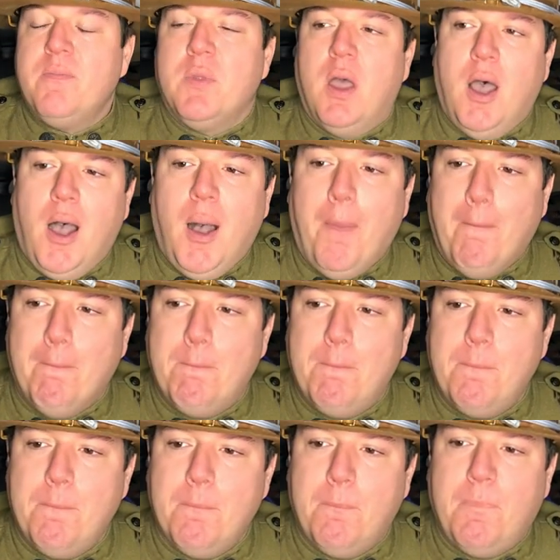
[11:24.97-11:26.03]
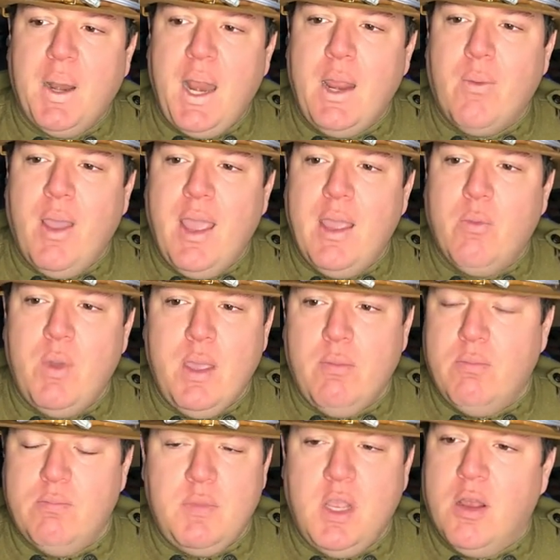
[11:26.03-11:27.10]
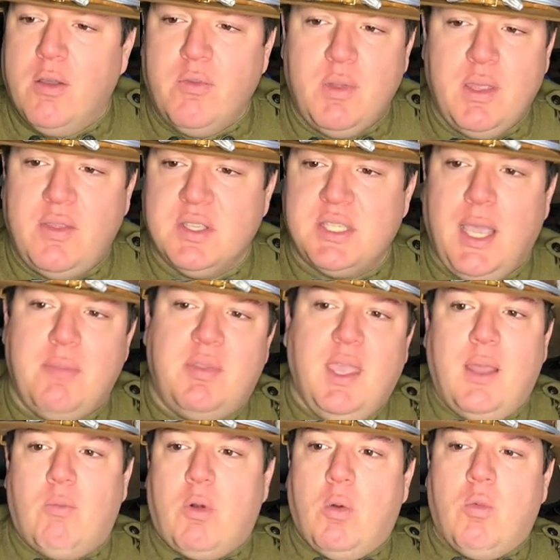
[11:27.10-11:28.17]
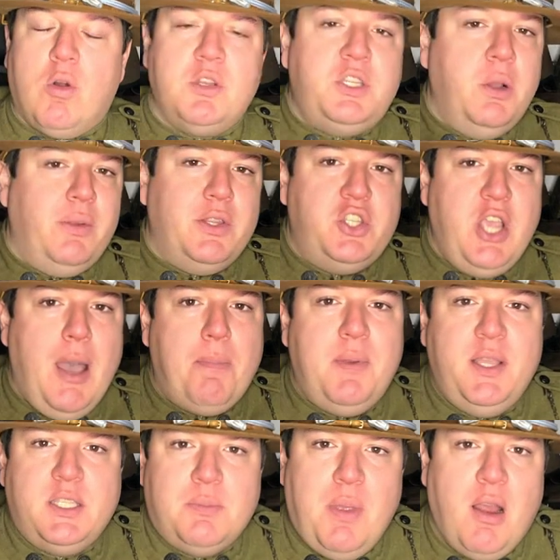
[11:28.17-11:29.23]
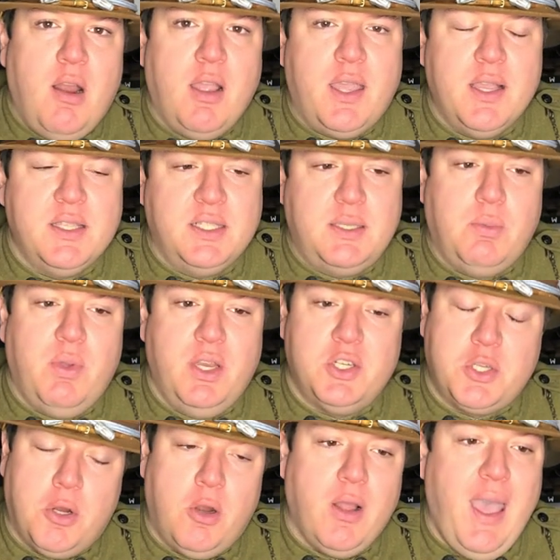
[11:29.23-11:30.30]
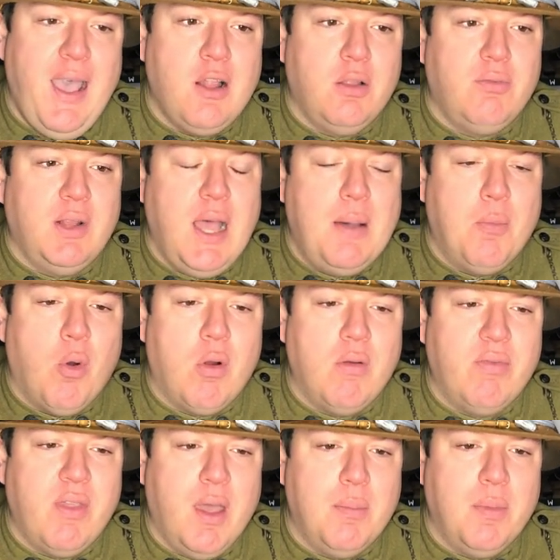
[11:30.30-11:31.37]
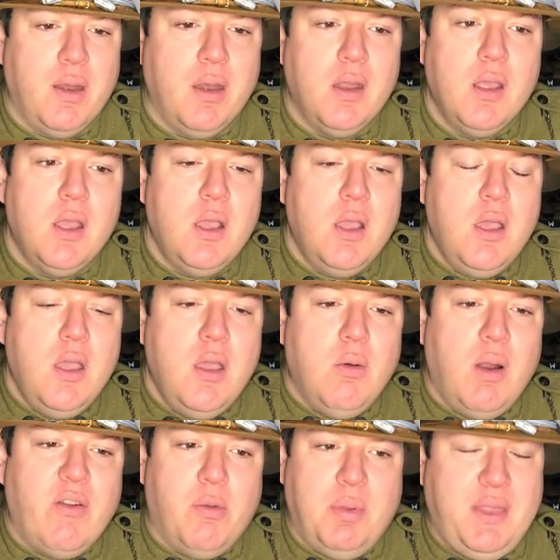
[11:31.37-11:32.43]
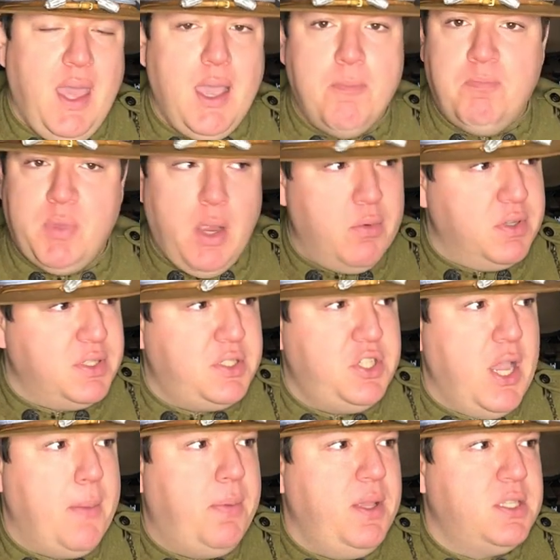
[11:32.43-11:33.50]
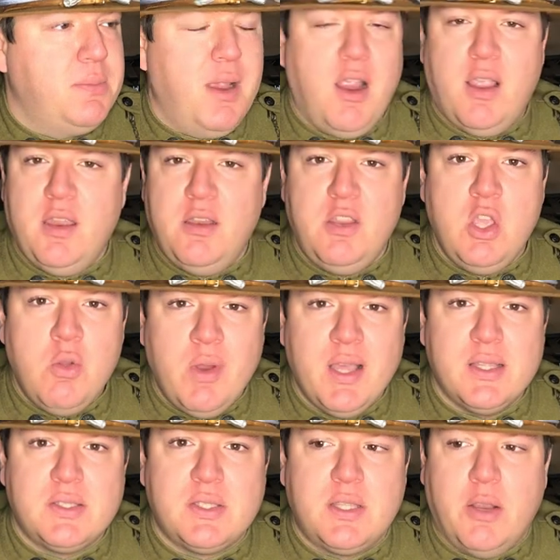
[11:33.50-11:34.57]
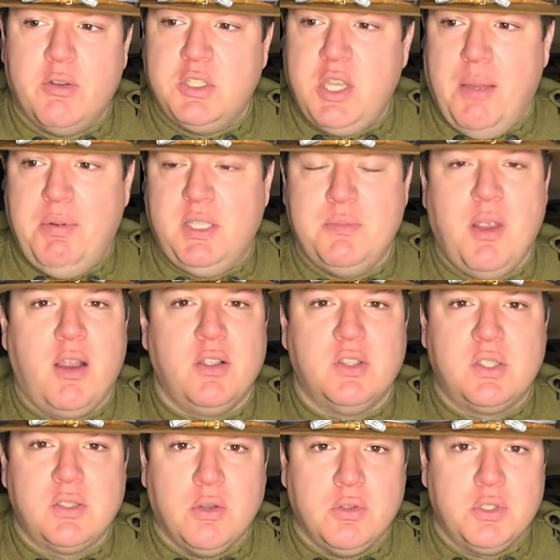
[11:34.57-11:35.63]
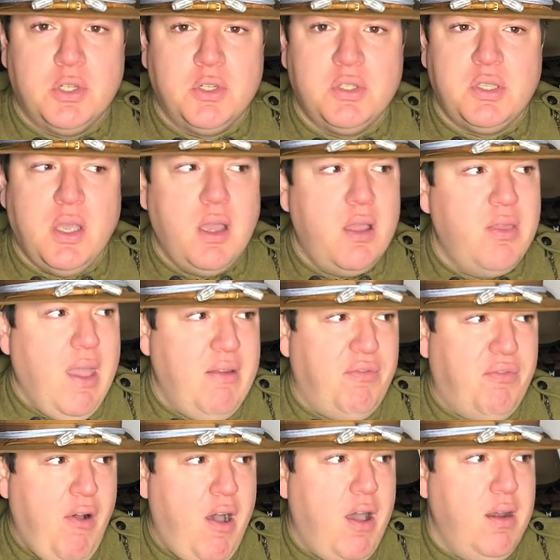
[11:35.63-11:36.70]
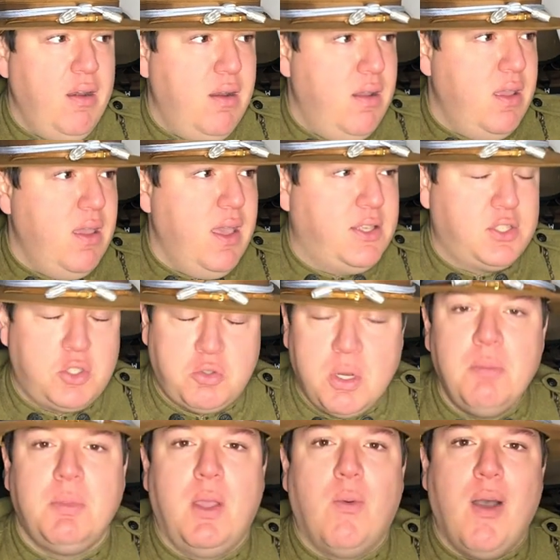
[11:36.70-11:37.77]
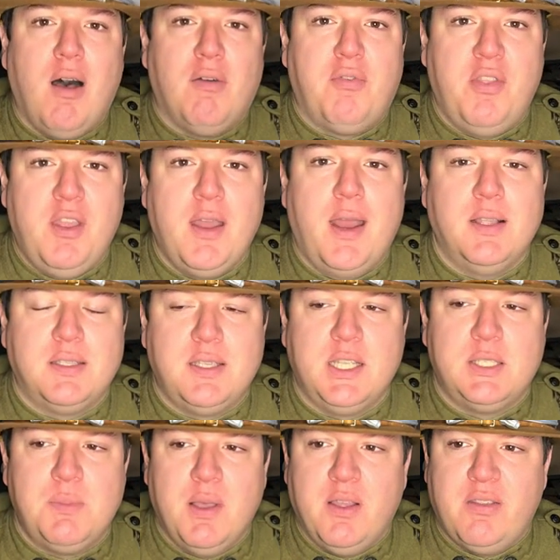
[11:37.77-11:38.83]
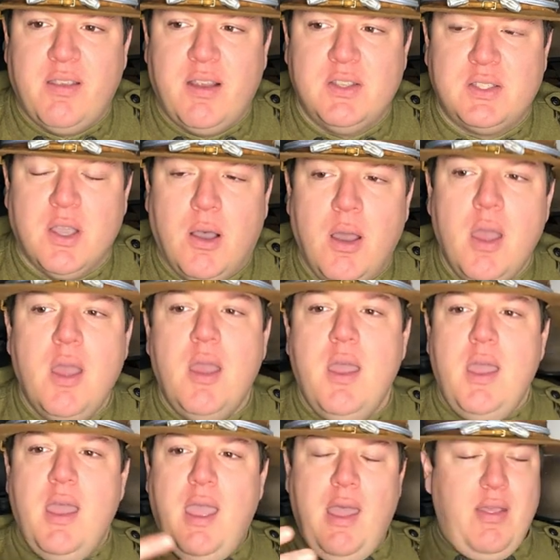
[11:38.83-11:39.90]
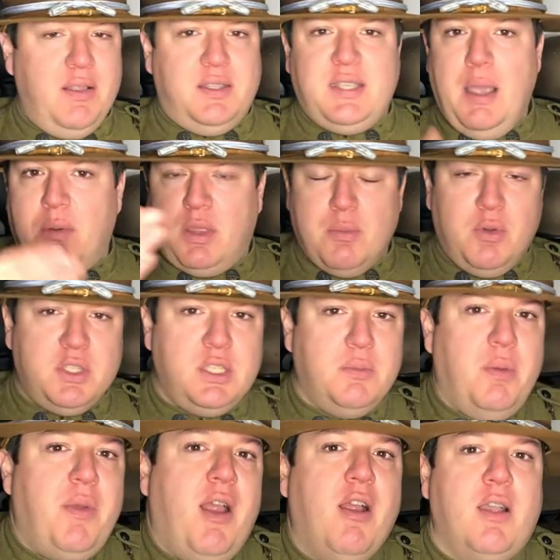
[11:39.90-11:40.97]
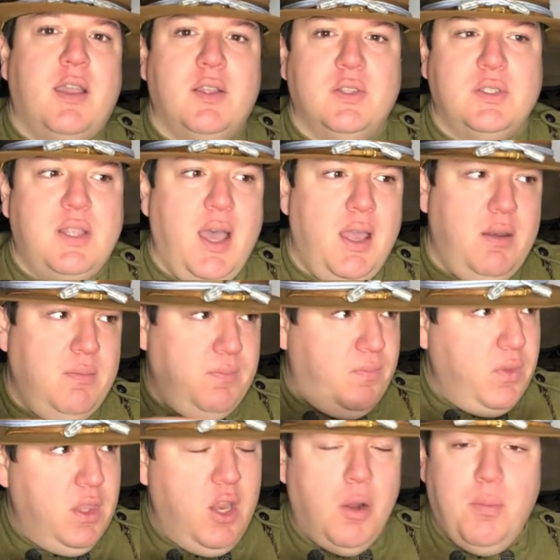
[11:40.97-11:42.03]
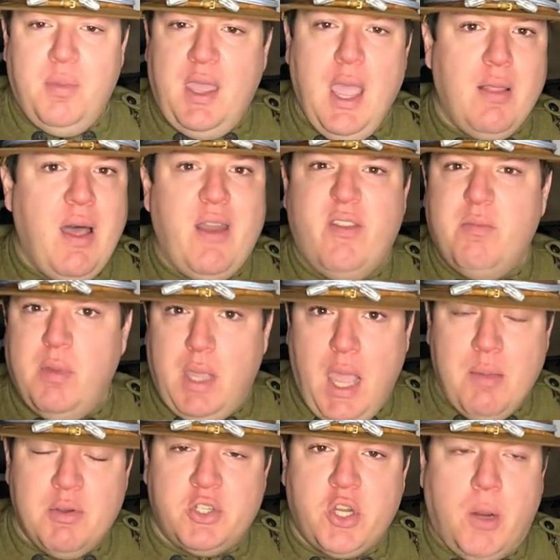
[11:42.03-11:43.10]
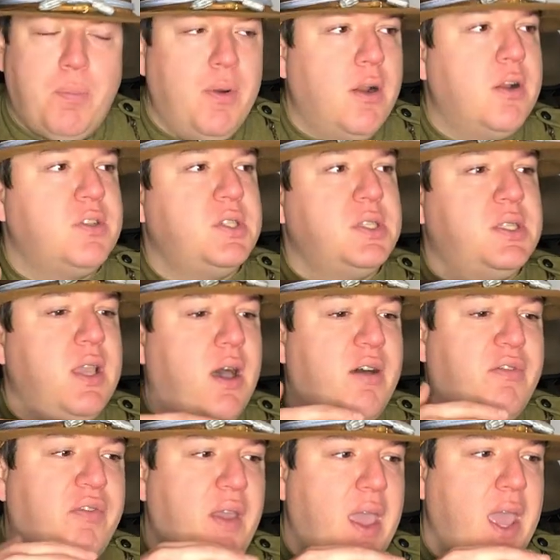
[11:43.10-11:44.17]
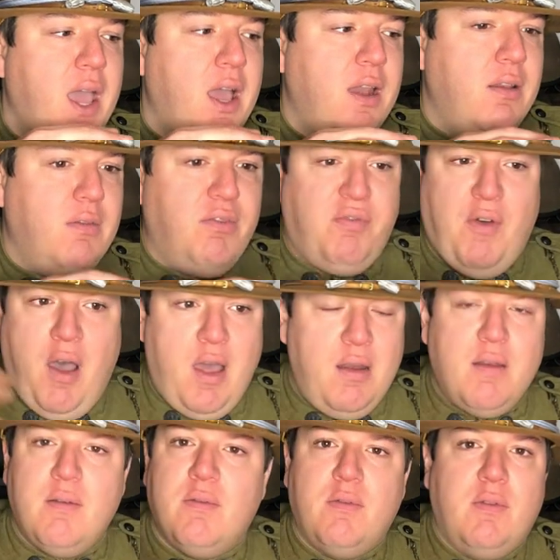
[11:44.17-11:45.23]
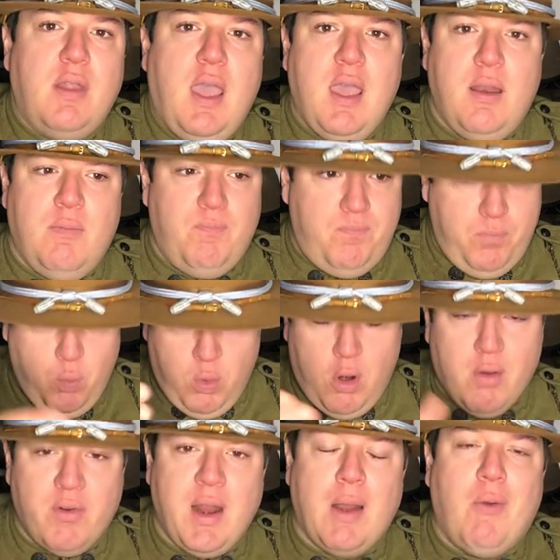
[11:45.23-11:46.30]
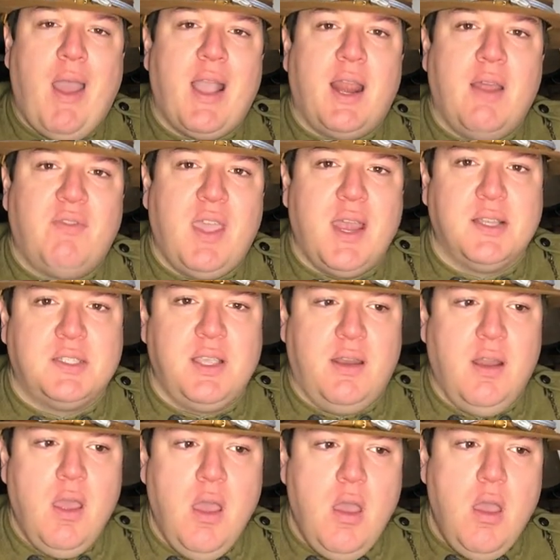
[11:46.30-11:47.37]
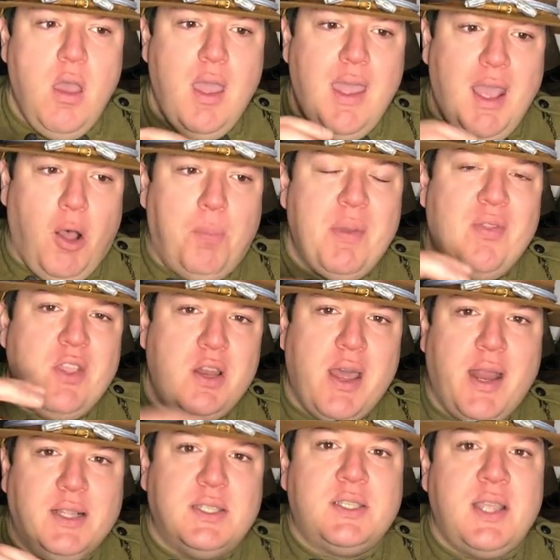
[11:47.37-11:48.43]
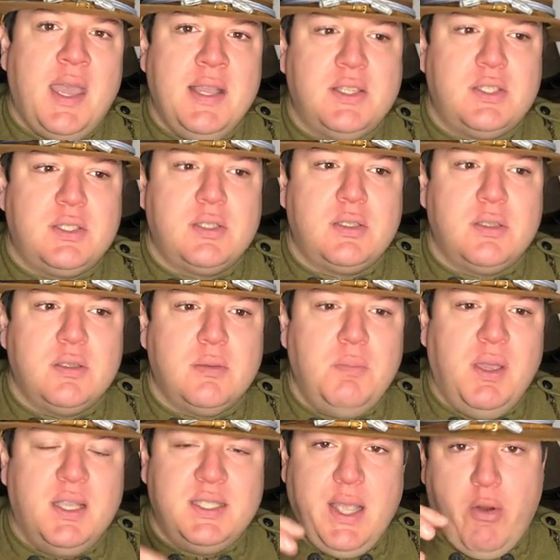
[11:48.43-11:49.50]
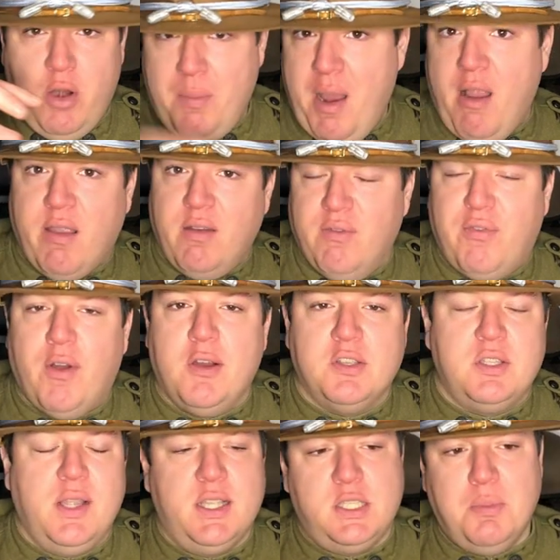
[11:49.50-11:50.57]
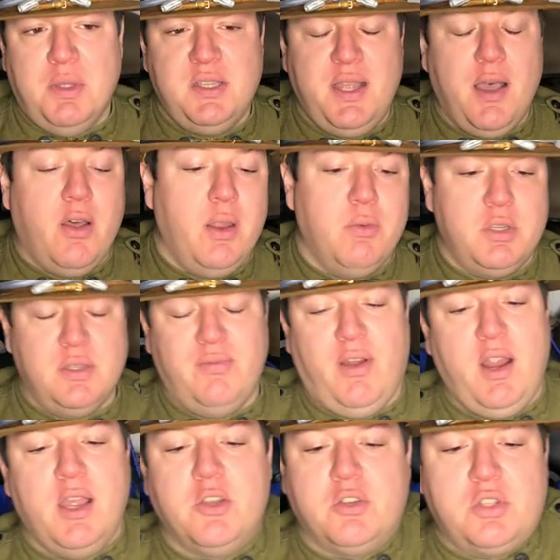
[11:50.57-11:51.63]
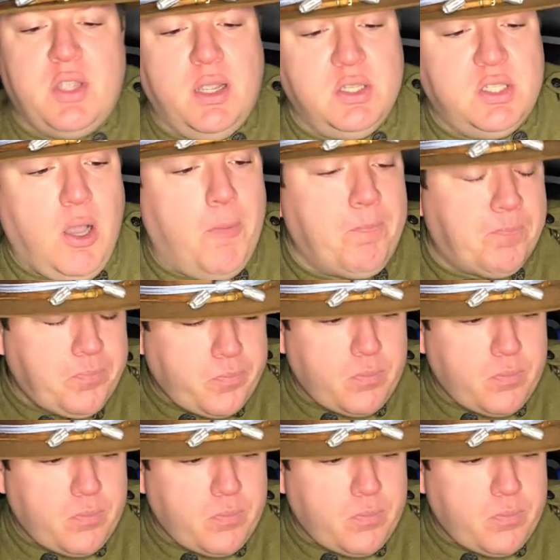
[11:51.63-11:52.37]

But anyway, we did the same thing in World War II with the Japanese-Americans, except we interred a hell of a lot more of them and whatever. But there was Japanese-American units. There was Japanese-American soldiers that fought extremely well for the United States military. So, and then same with the Muslim Americans that, you know, became, a lot of them became interpreters and stuff and fought and were over in Iraq and Afghanistan helping the United States because they were an American first. And that's the mentality, which is very interesting. So,